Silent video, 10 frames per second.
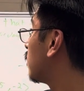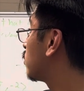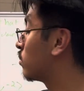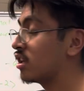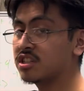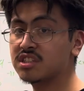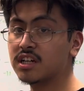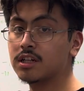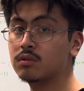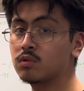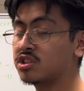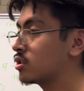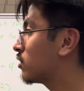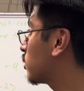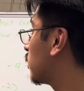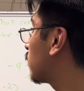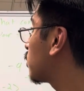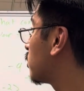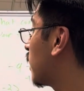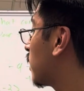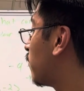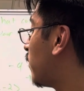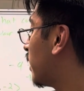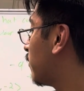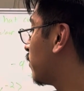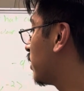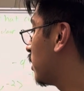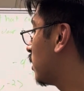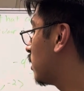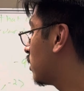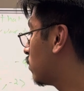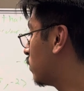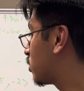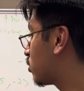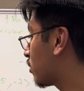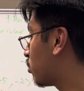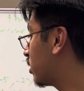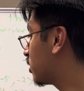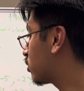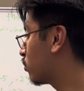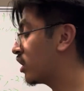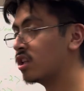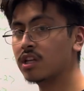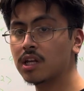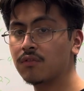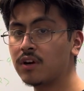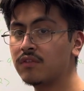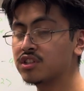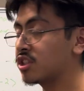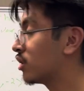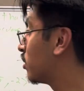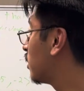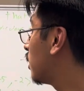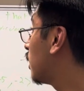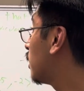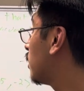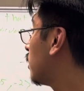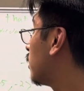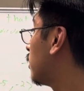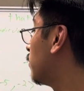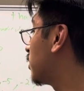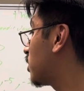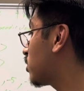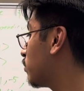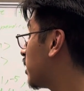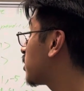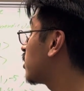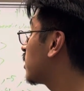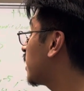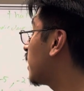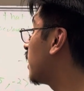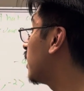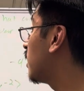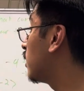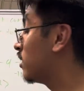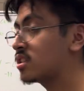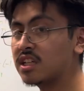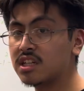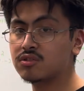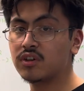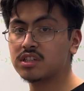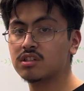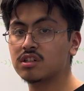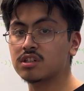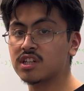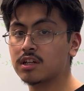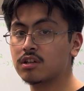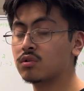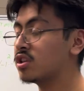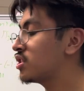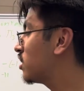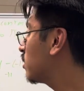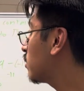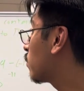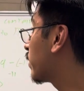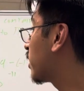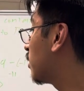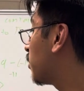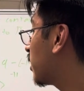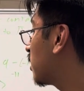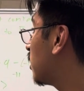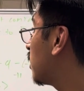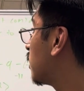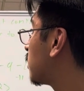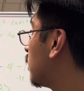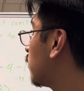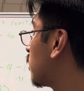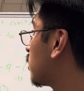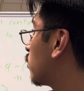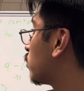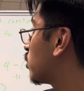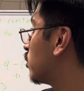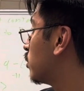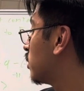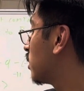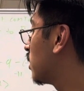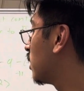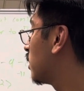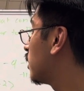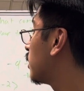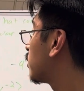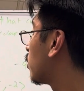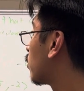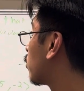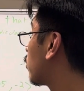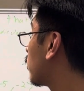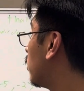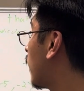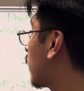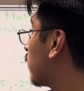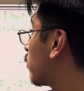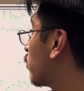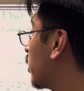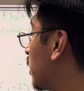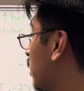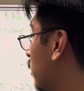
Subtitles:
to the other side, which gives us negative 5, which is our point is 3, negative 5, and 0. But just to make sure that this satisfies the second equation, we're going to plug it in and see if this equals 2. So negative 3